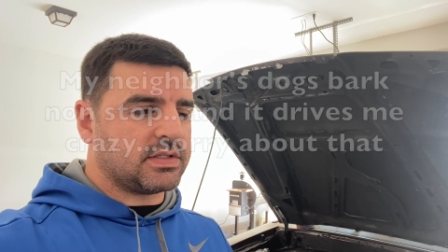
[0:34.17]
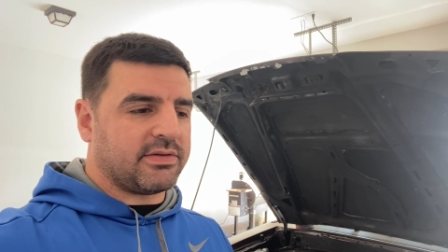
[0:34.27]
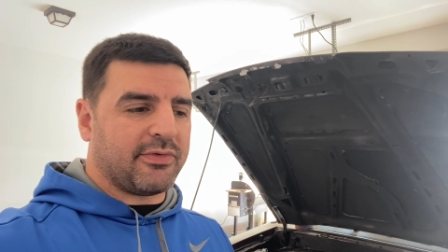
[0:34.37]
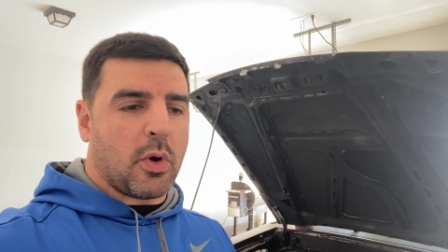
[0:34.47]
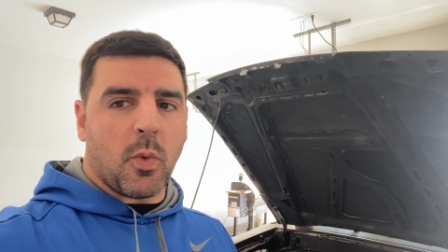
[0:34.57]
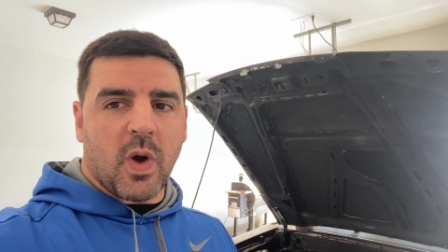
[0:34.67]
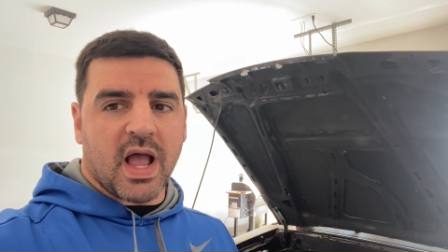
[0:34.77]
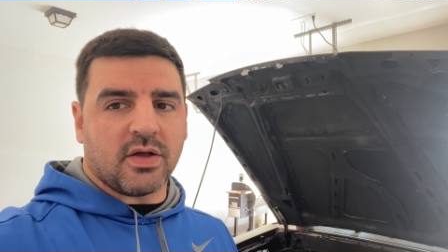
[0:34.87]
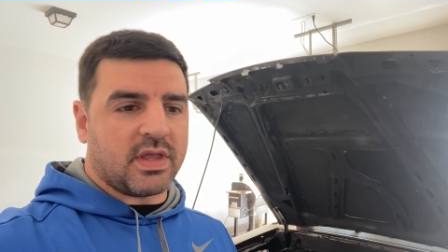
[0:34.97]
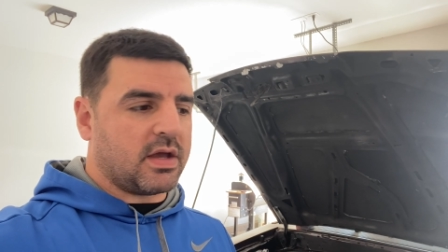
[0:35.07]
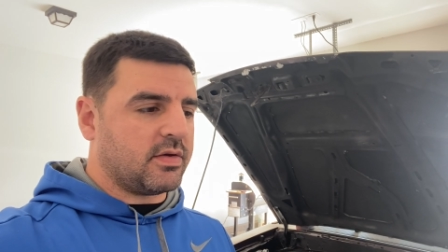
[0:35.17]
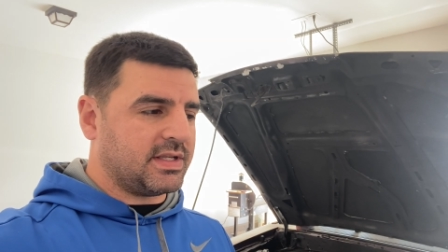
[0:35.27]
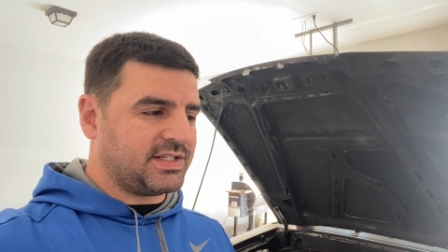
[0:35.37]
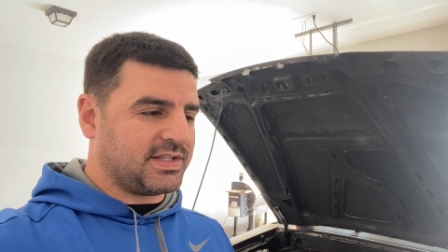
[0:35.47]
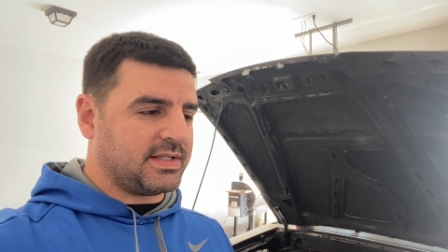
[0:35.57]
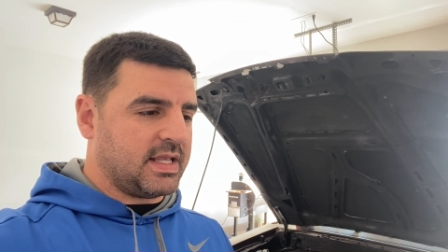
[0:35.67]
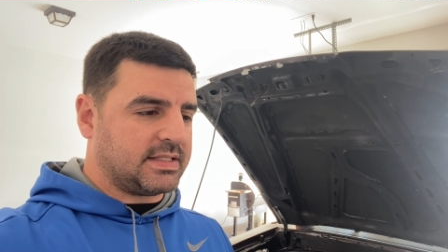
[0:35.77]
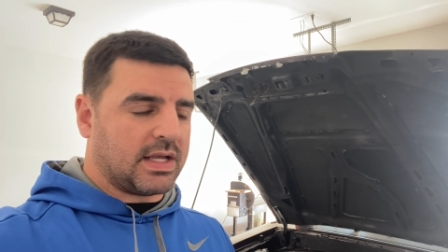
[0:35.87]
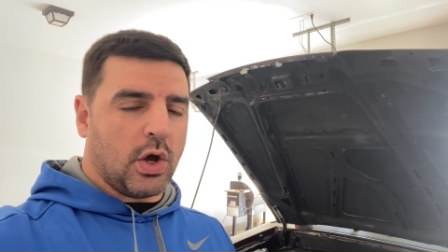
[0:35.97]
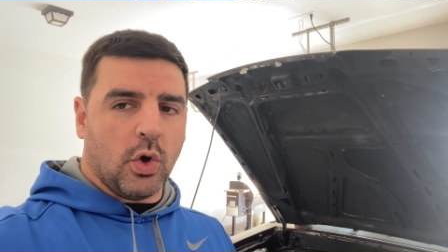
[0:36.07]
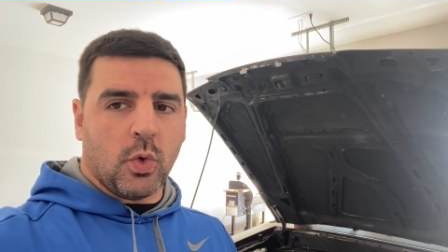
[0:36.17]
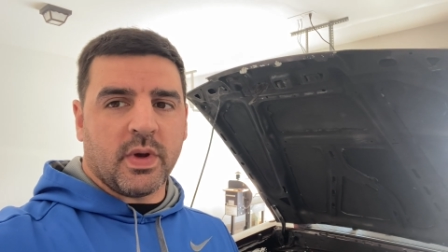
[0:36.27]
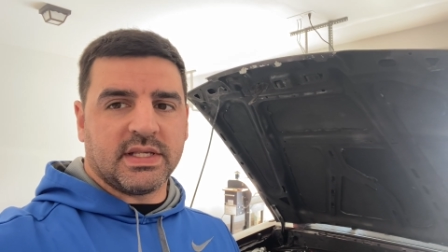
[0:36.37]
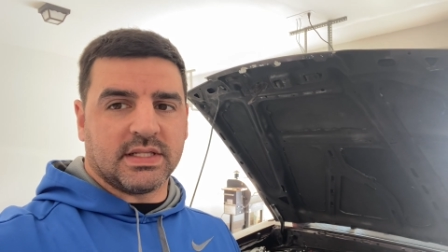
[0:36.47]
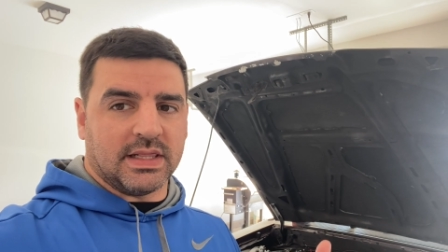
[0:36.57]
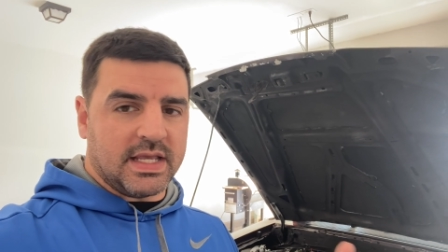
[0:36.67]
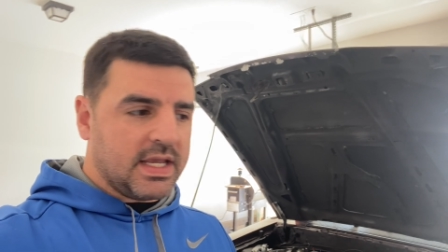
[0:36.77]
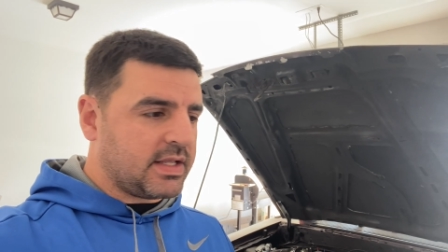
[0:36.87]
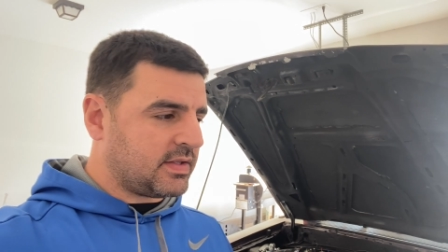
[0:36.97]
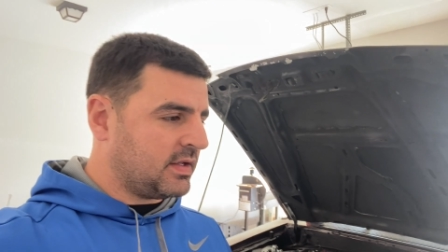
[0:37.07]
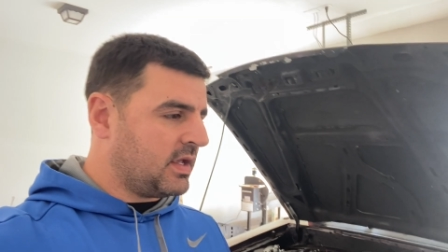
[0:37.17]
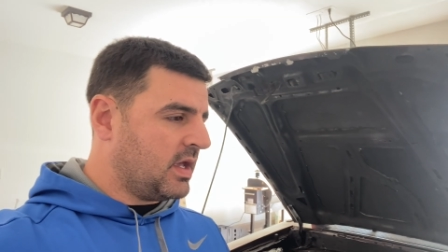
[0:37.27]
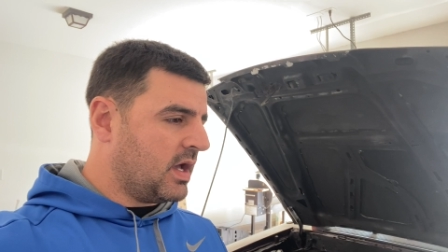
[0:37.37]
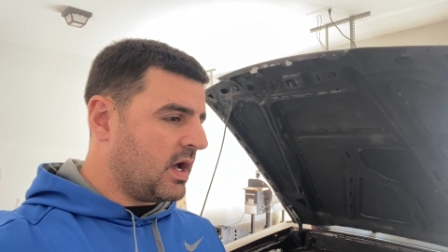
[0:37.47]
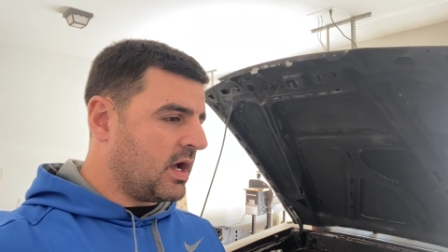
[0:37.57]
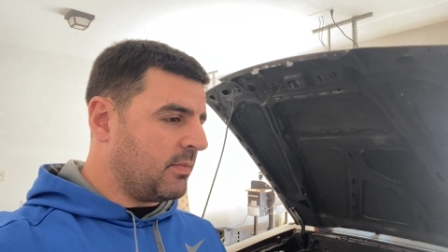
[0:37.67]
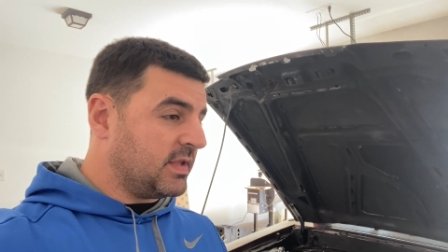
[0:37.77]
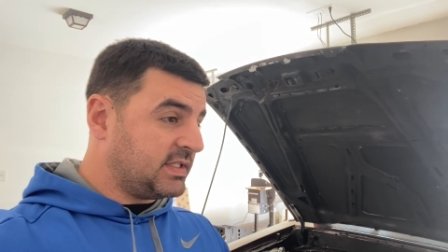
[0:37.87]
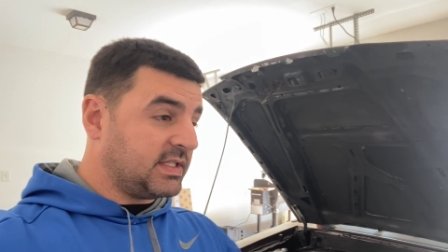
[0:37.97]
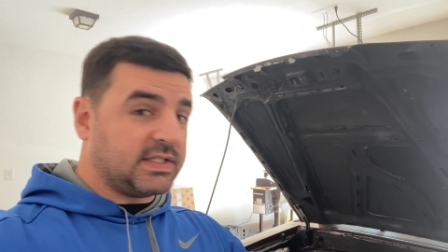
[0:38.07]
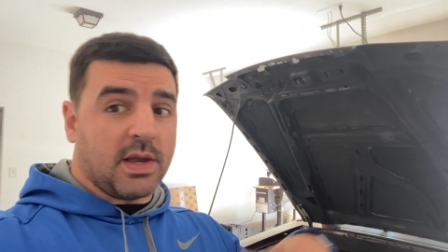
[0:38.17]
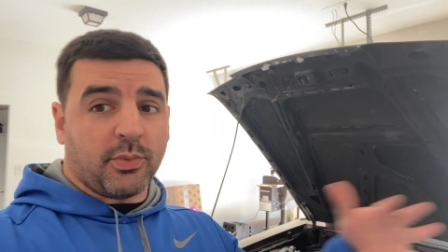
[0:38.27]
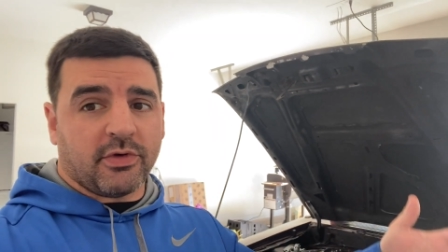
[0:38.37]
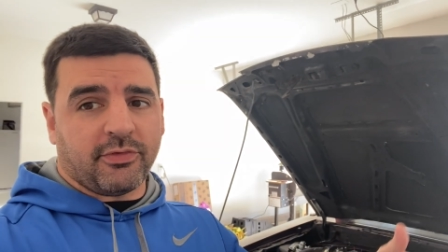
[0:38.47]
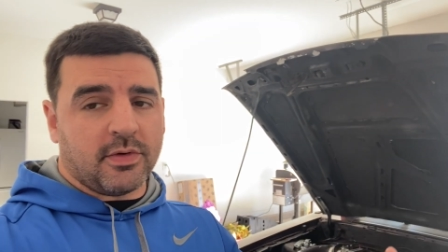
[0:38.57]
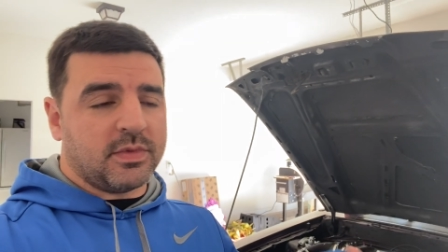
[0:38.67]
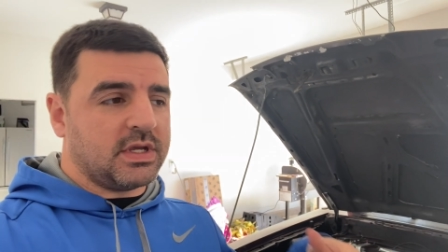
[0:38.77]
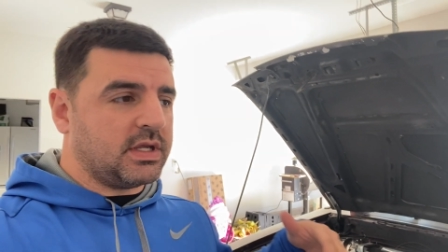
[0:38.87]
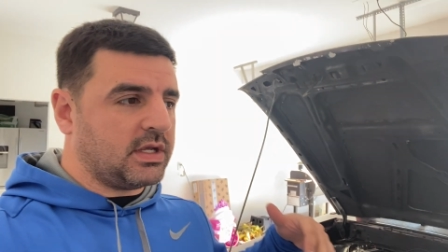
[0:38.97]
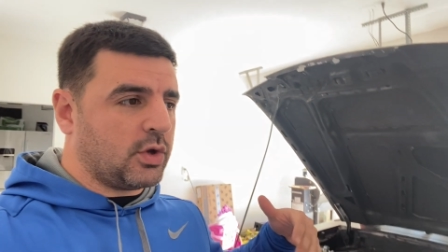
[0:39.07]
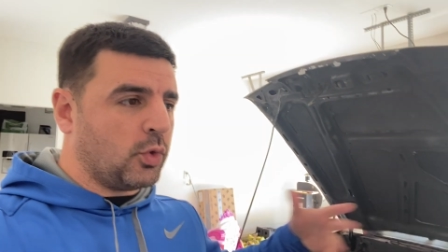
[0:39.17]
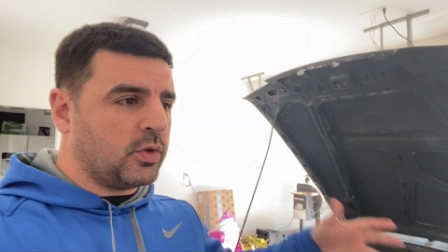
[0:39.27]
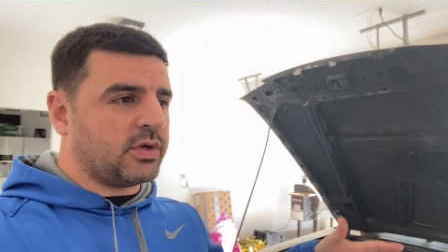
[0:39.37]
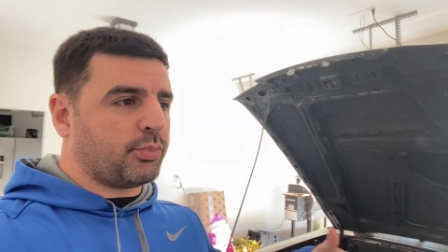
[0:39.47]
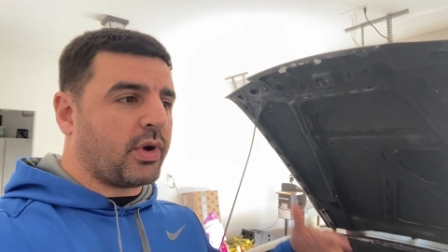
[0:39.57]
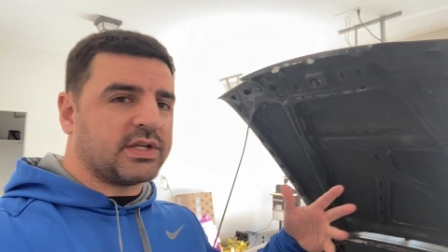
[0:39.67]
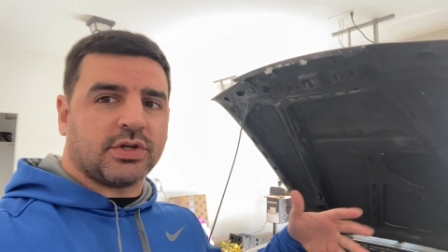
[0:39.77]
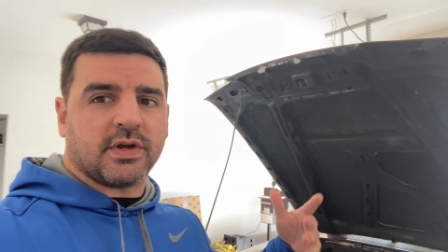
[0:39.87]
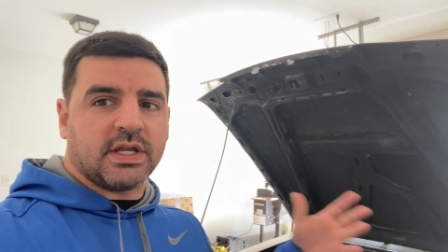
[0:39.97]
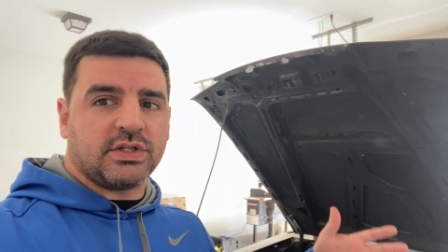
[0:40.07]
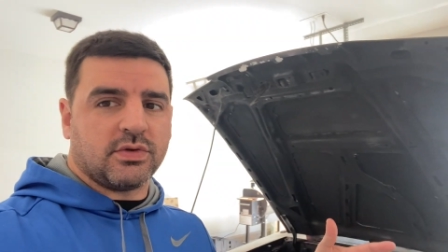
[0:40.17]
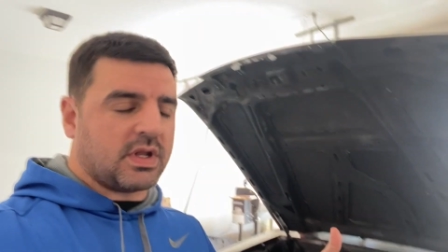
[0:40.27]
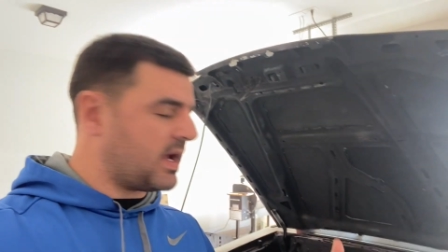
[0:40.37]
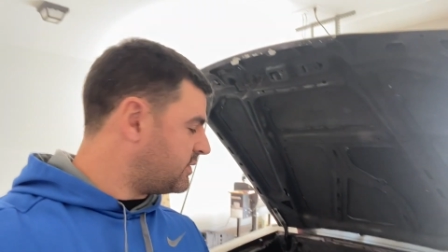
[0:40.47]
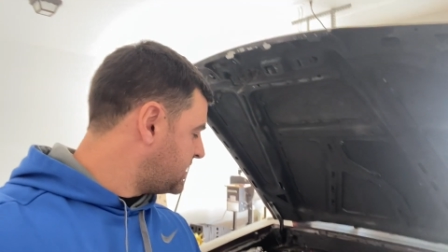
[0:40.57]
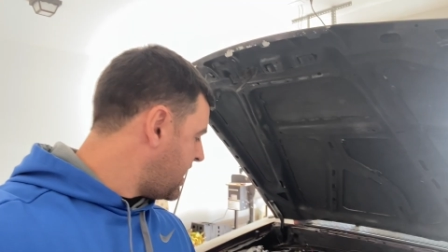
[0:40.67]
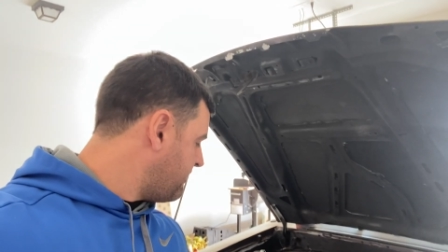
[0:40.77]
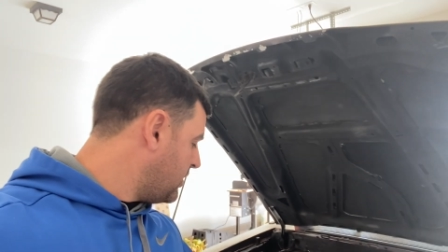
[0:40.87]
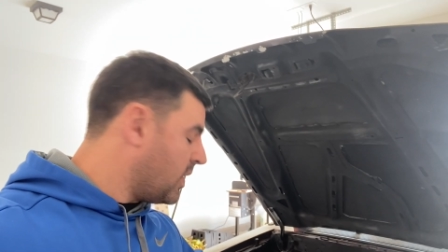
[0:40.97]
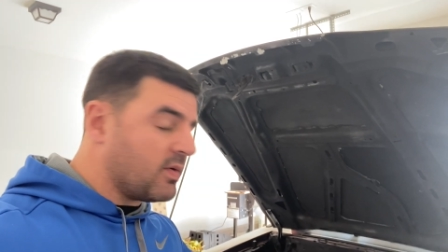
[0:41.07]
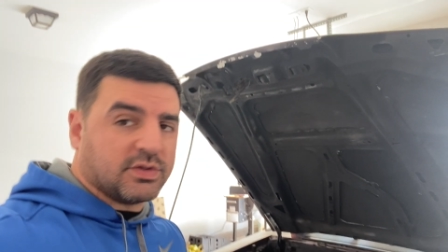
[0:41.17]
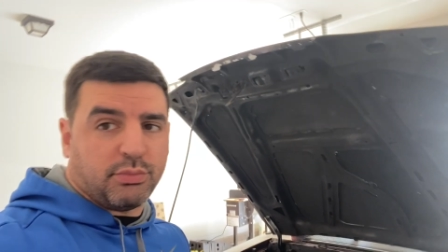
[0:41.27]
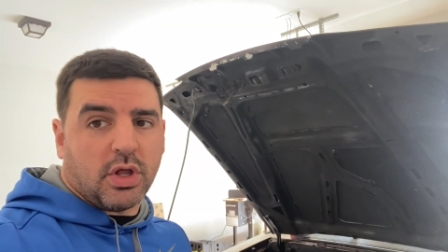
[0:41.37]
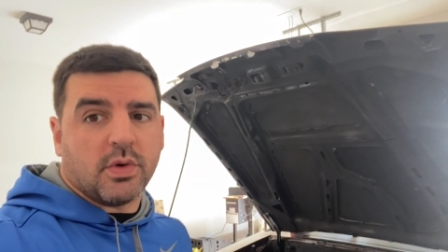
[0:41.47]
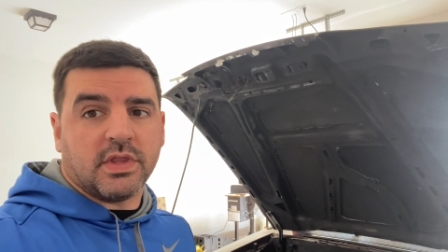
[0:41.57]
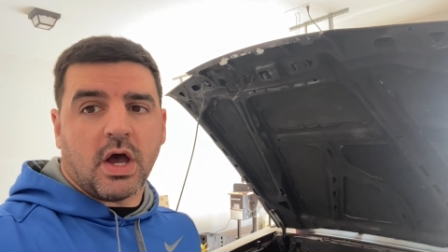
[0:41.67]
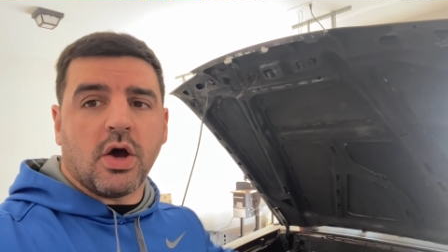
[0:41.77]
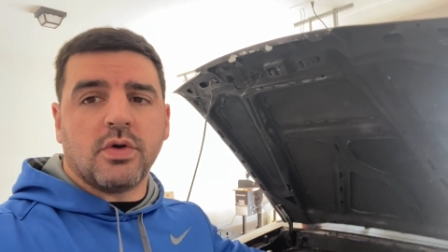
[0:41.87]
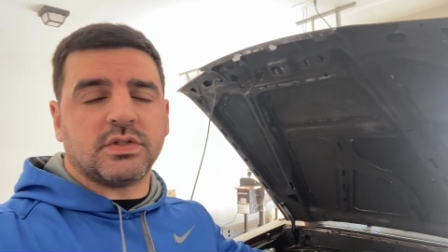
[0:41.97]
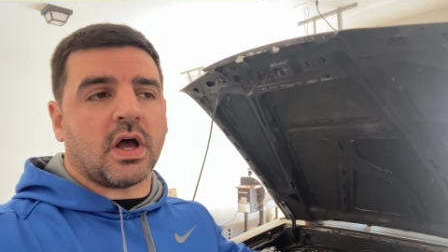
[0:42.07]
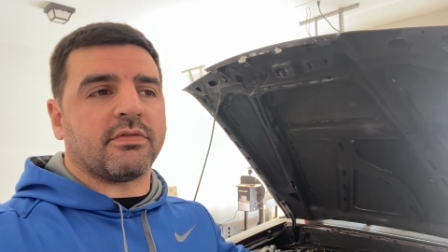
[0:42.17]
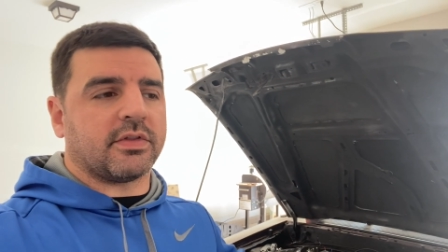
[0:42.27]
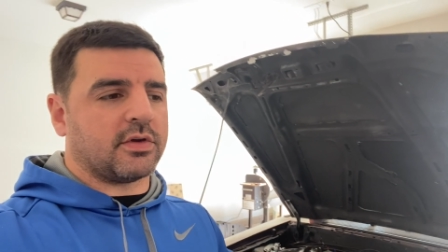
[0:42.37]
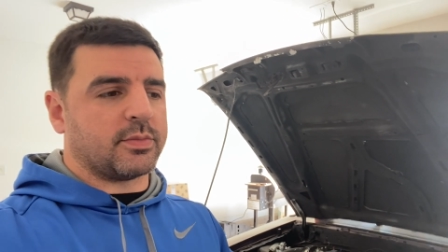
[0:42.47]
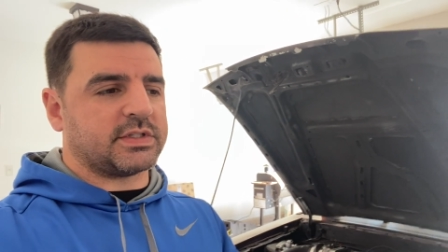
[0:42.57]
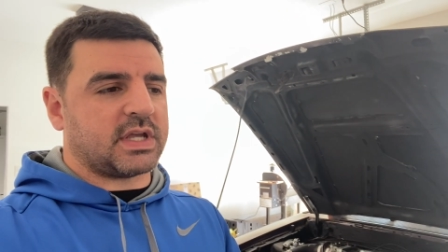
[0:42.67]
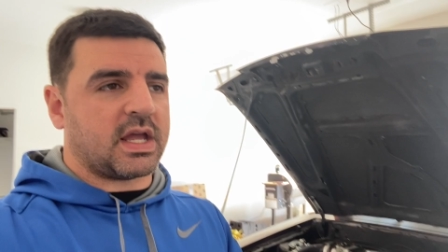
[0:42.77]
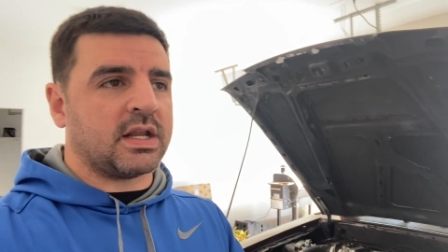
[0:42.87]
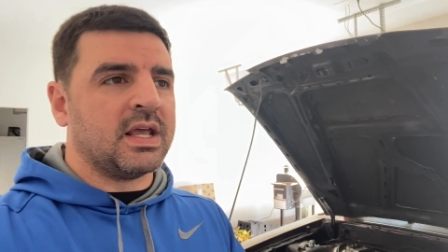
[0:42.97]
for a while now. It's always leaked. This is separate from the coolant pressure issue that I was having where I was blowing the hose off the thermostat.